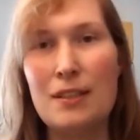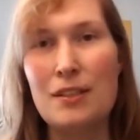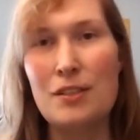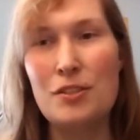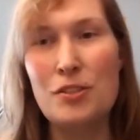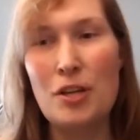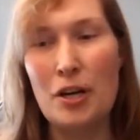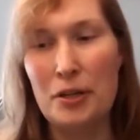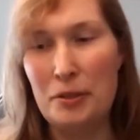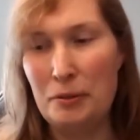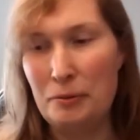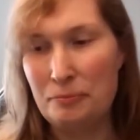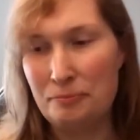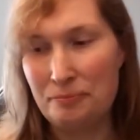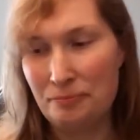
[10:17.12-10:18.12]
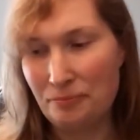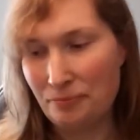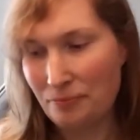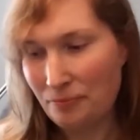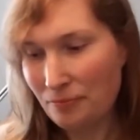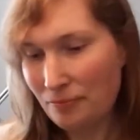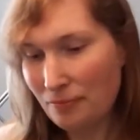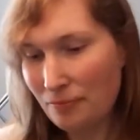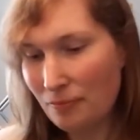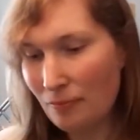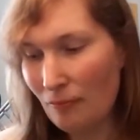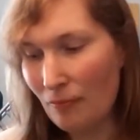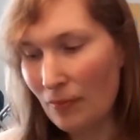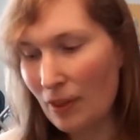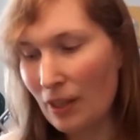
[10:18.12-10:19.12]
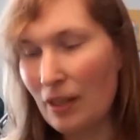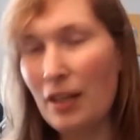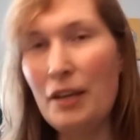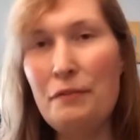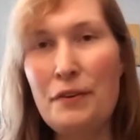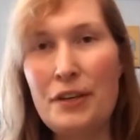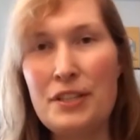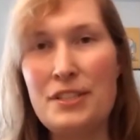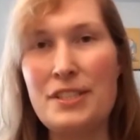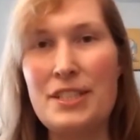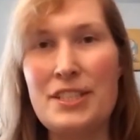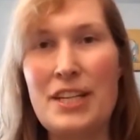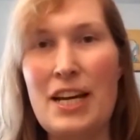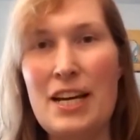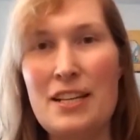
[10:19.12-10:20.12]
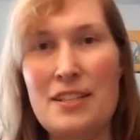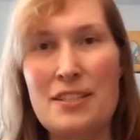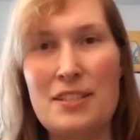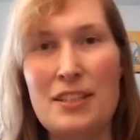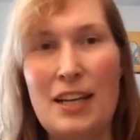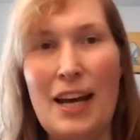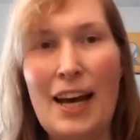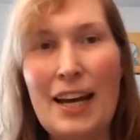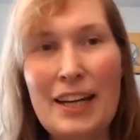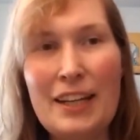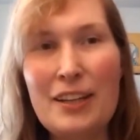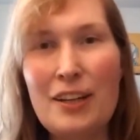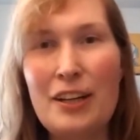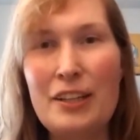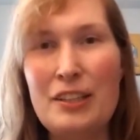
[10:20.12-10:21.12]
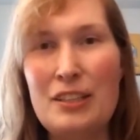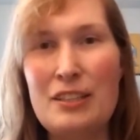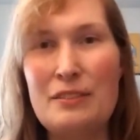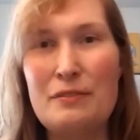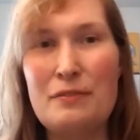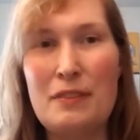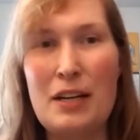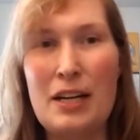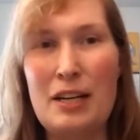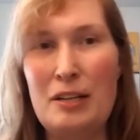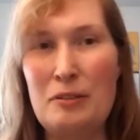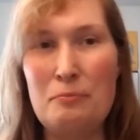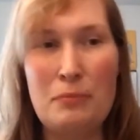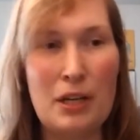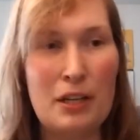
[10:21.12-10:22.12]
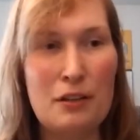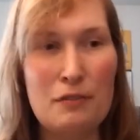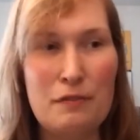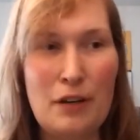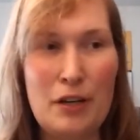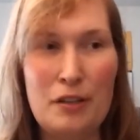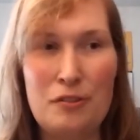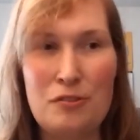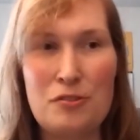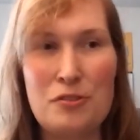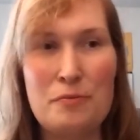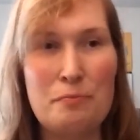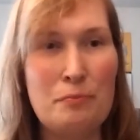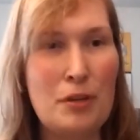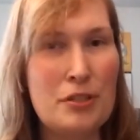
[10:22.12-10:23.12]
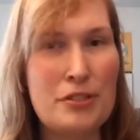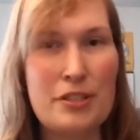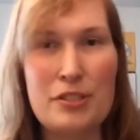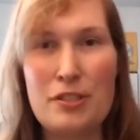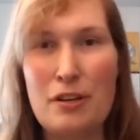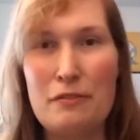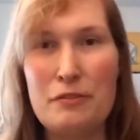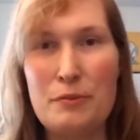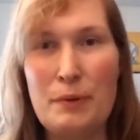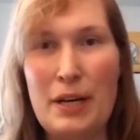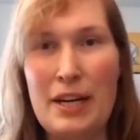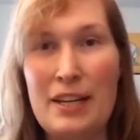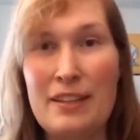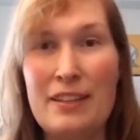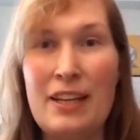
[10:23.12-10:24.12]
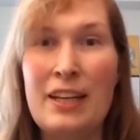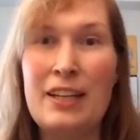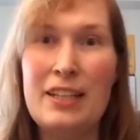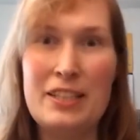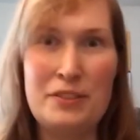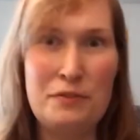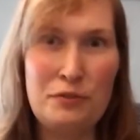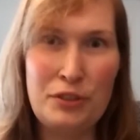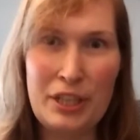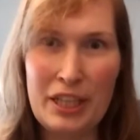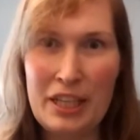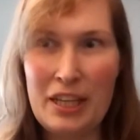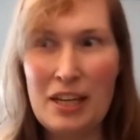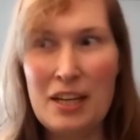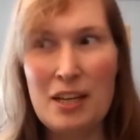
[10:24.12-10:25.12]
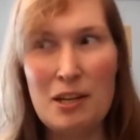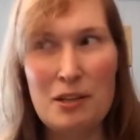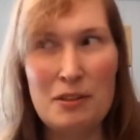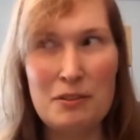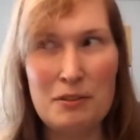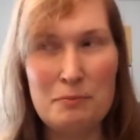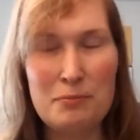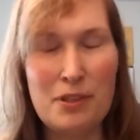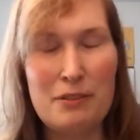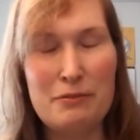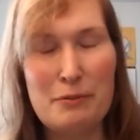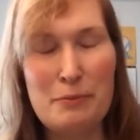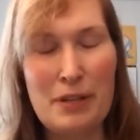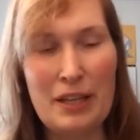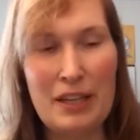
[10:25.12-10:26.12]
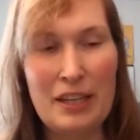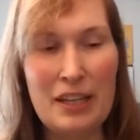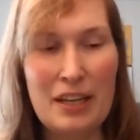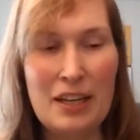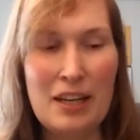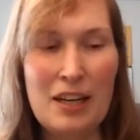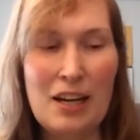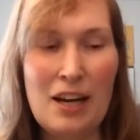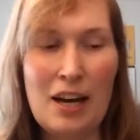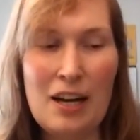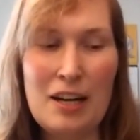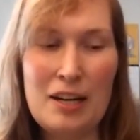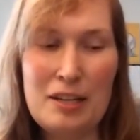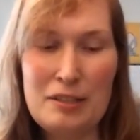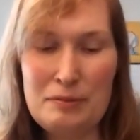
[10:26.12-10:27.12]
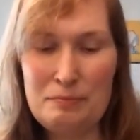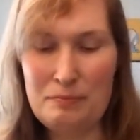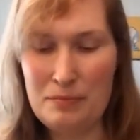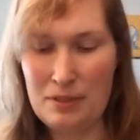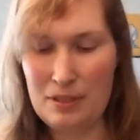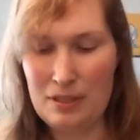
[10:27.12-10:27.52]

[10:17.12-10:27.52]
So if you can suggest any kind of microphones, music software that is free, preferably, and